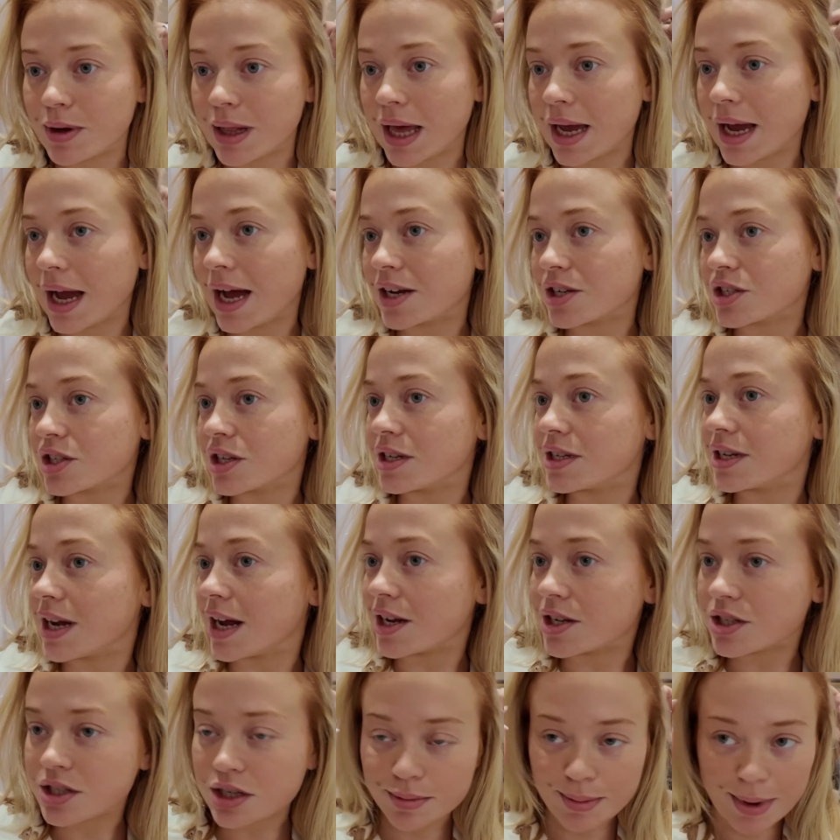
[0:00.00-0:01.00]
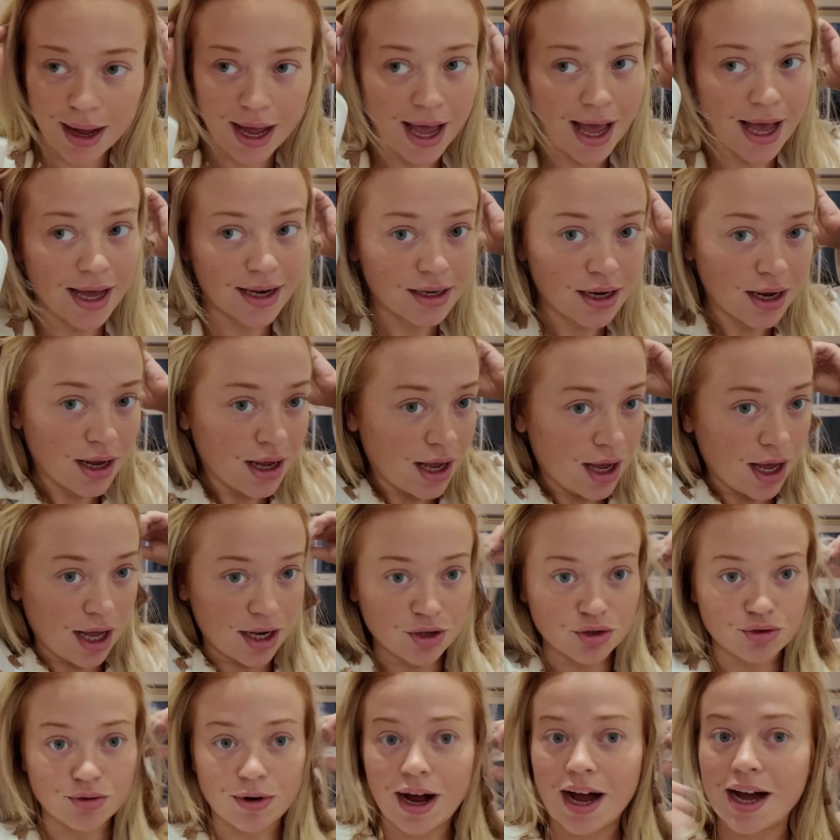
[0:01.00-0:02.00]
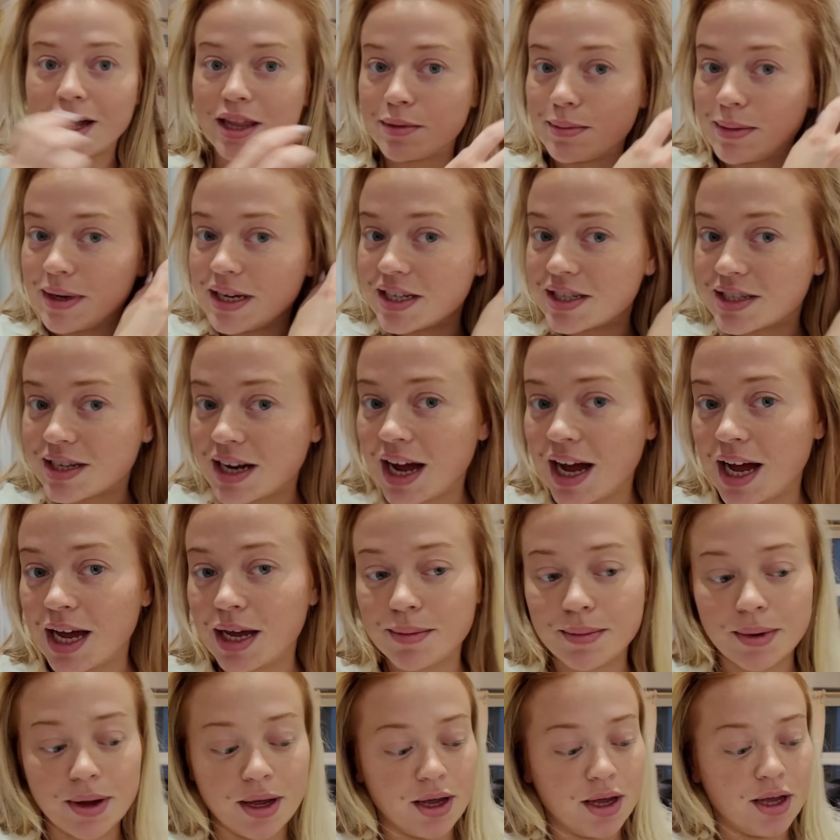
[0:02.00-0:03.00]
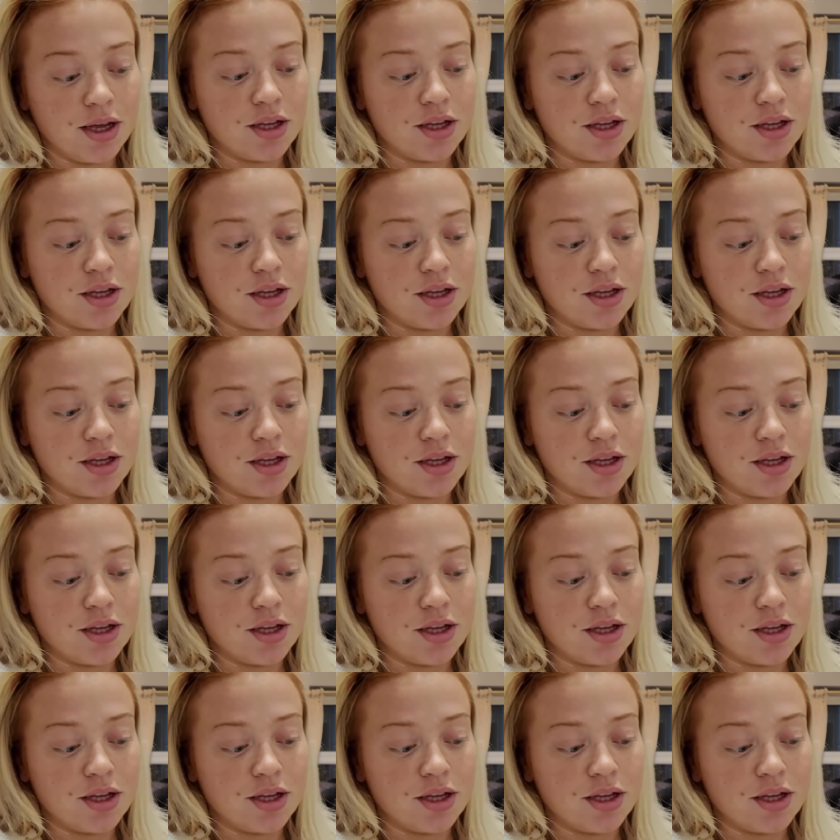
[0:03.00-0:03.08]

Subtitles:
like actually attached to my head and dry them each time.